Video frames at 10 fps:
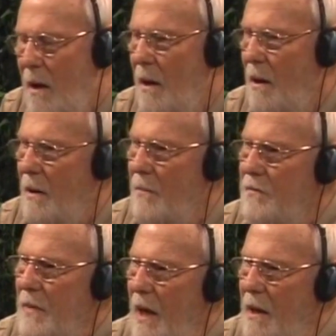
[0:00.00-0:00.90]

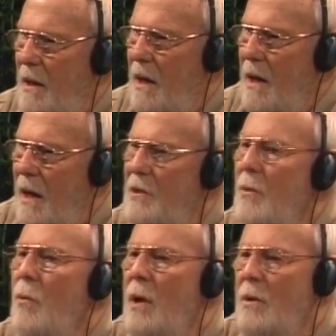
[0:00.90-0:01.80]
And he's
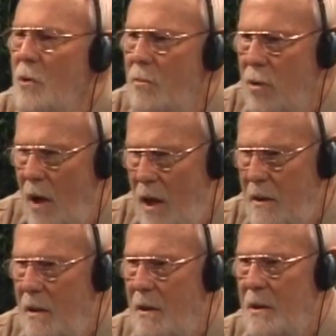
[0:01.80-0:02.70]
the one who brought
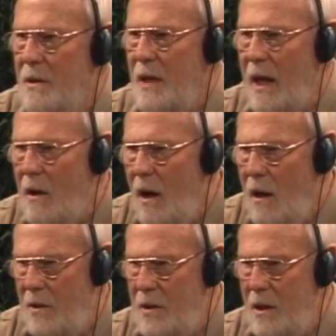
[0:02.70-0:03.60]

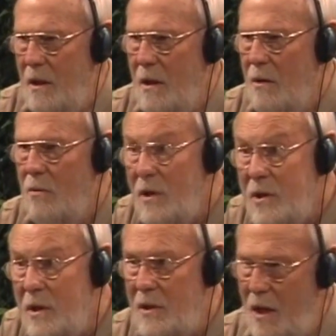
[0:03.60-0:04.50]
psychology,
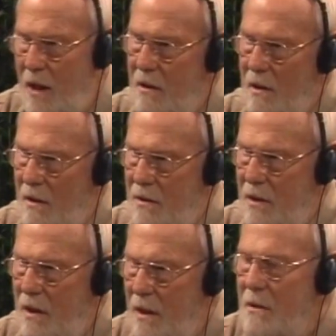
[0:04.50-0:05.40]
Christian
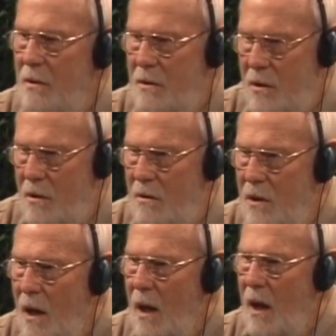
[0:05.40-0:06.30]
psychology, into the
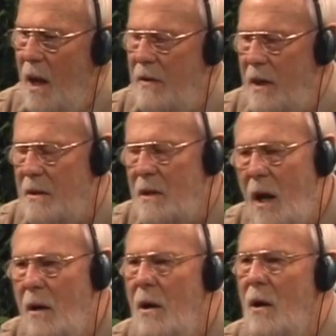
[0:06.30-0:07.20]
church, and the
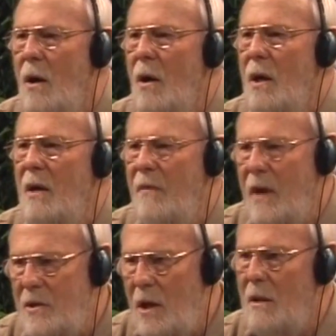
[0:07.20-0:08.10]
entire
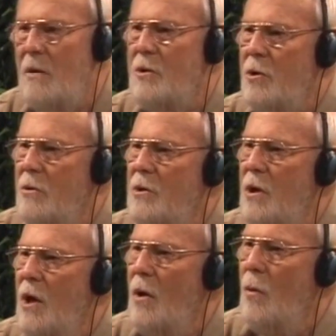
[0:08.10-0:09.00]
evangelical
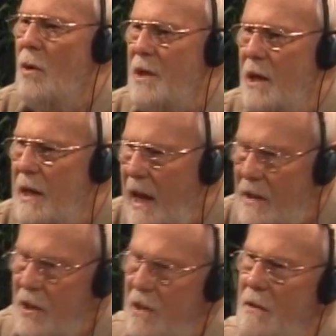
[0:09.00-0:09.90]
church was
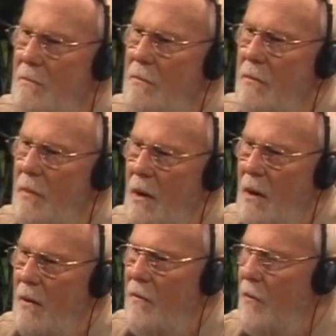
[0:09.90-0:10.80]
against it
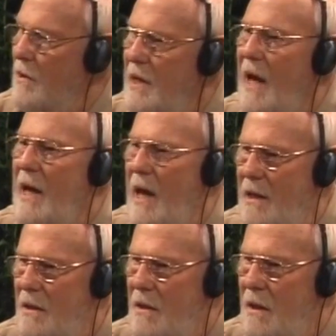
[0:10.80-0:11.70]
for
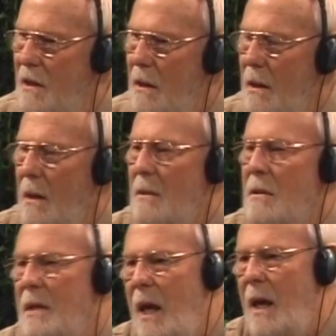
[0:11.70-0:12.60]
decades. Mm-hmm.
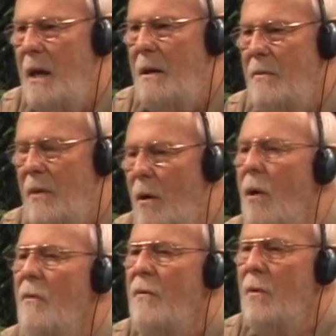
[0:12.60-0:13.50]
Today, they're
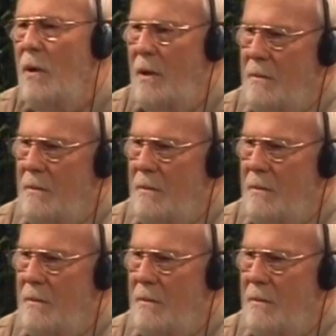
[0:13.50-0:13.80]
all for it.